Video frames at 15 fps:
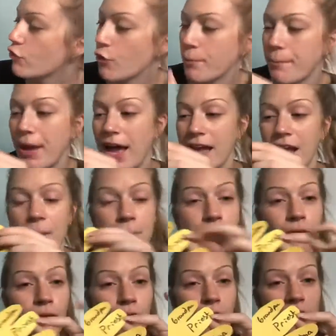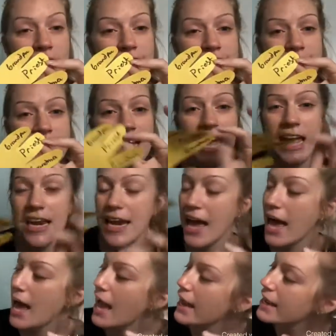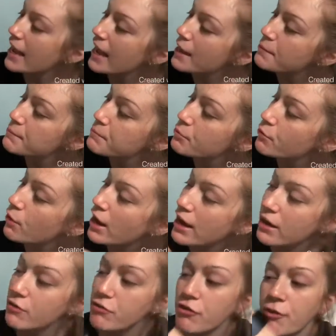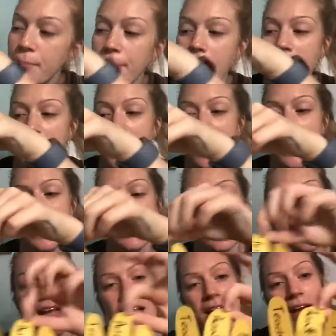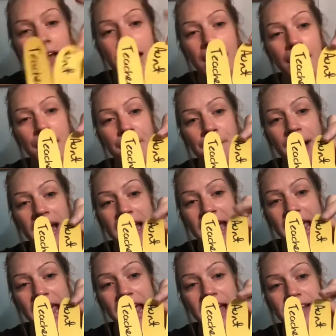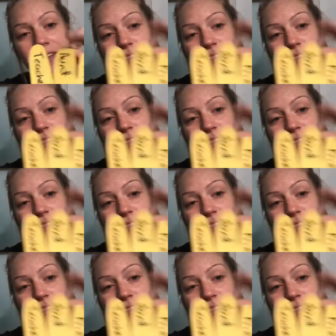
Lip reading: my priest, and I am praying for my aunt.